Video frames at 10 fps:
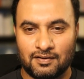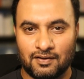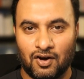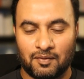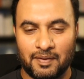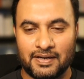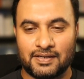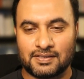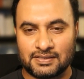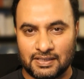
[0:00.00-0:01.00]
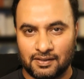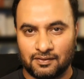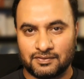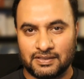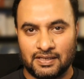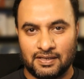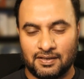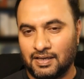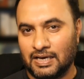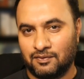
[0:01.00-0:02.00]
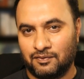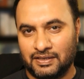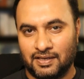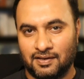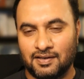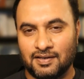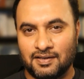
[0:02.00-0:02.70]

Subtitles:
augmented selves and how we can